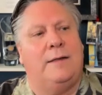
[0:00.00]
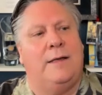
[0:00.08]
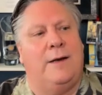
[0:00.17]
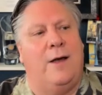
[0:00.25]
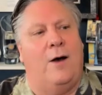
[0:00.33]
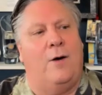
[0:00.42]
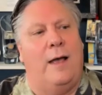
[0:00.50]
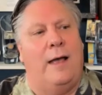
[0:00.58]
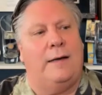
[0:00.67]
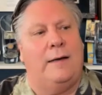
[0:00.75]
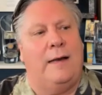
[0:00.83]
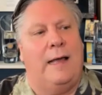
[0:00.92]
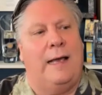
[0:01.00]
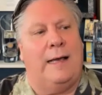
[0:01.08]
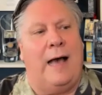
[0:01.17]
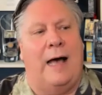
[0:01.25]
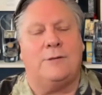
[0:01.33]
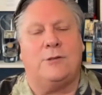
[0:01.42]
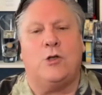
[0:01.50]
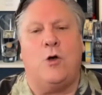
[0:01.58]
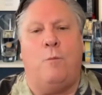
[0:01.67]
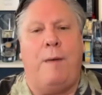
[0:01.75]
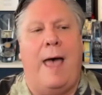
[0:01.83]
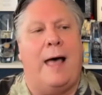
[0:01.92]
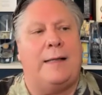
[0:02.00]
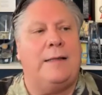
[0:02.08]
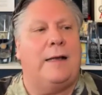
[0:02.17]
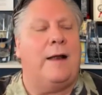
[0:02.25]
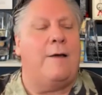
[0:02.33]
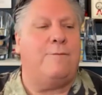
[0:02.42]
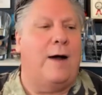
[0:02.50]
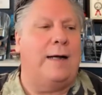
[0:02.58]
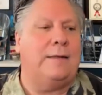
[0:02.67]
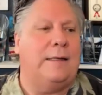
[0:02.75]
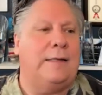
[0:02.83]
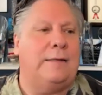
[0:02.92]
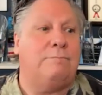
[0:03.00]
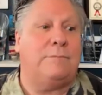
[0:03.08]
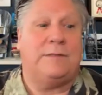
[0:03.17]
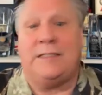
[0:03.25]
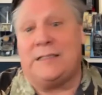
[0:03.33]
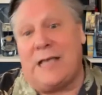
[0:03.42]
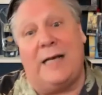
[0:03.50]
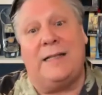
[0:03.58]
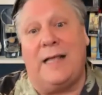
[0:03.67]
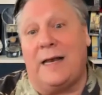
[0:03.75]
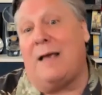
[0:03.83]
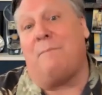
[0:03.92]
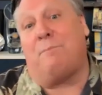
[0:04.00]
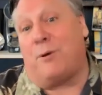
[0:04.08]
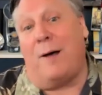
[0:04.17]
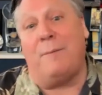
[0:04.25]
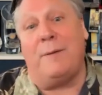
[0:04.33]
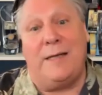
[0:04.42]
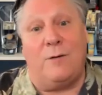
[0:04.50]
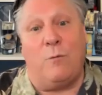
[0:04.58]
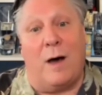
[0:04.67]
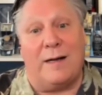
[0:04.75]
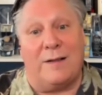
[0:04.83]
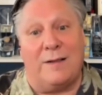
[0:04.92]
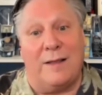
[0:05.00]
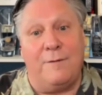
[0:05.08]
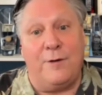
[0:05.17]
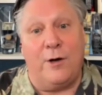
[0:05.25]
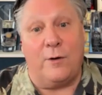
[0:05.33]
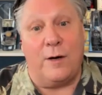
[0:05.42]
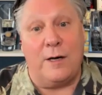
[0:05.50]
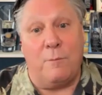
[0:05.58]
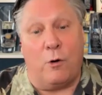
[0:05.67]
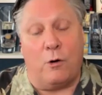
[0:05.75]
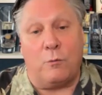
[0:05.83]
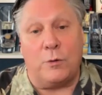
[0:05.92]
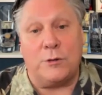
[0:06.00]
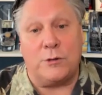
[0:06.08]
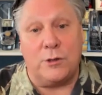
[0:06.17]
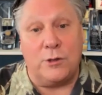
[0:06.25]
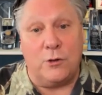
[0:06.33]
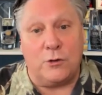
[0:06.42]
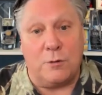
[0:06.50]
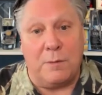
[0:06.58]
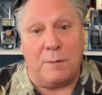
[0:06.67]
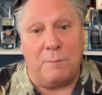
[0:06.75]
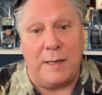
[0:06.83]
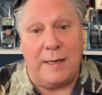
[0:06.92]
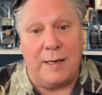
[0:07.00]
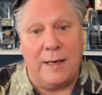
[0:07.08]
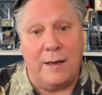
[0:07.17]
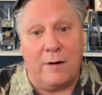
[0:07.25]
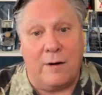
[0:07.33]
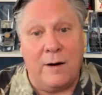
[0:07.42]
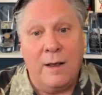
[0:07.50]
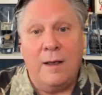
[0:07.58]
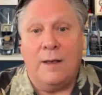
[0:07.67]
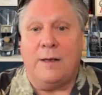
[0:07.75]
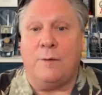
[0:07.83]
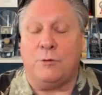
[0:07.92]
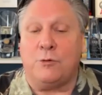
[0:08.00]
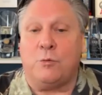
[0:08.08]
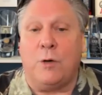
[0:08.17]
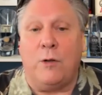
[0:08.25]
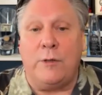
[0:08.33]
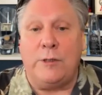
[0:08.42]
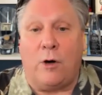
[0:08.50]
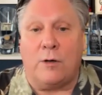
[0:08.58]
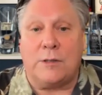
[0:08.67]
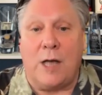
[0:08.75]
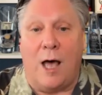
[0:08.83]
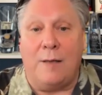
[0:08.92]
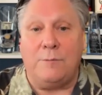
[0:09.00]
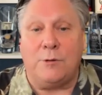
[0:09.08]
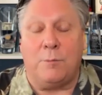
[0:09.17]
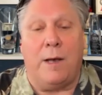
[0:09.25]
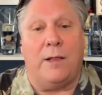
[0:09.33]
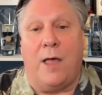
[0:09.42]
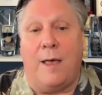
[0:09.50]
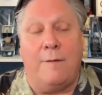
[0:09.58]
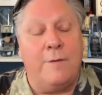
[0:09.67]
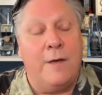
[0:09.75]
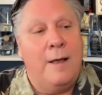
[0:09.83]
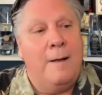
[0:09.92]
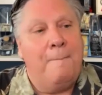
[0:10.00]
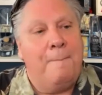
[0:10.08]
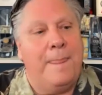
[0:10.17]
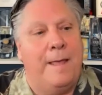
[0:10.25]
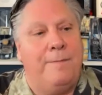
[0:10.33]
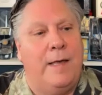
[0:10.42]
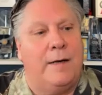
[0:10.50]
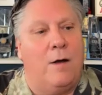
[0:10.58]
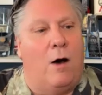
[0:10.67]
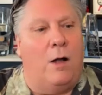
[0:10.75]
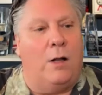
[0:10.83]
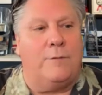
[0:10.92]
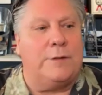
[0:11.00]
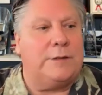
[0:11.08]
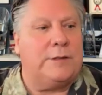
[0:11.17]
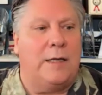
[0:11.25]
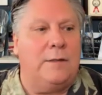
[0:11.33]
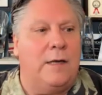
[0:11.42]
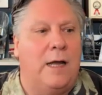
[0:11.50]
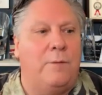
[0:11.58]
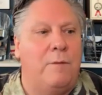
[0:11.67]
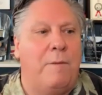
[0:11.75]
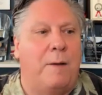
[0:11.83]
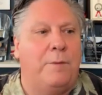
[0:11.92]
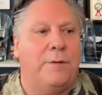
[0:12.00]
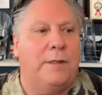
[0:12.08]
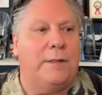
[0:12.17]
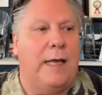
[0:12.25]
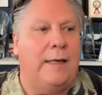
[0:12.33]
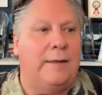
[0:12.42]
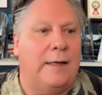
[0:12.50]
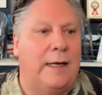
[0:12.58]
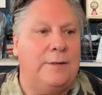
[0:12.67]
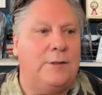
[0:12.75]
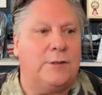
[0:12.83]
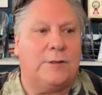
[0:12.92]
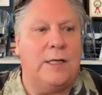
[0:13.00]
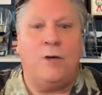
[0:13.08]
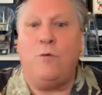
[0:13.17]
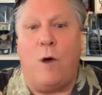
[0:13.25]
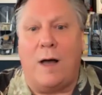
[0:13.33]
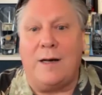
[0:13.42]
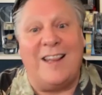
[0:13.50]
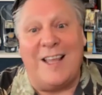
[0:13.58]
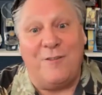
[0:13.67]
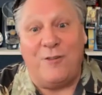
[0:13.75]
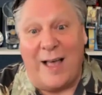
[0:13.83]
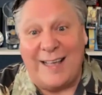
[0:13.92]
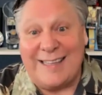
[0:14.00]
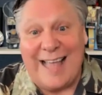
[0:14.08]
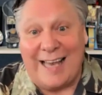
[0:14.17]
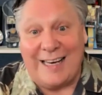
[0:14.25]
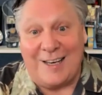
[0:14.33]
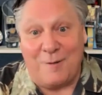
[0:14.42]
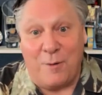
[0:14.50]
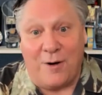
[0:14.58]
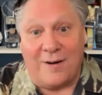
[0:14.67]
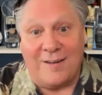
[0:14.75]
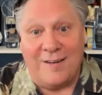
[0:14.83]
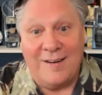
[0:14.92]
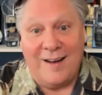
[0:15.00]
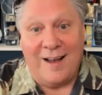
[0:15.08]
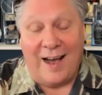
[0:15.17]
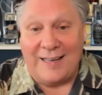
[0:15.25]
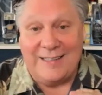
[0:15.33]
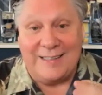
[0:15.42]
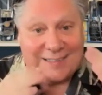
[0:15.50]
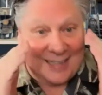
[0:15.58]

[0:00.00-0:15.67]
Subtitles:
you know, and it got so bad that I finally decided that I probably didn't want to live here anymore. What's the use of me being here? It was really dark times in my life. And then all of a sudden I remembered the day that I just didn't want to live like that anymore. I just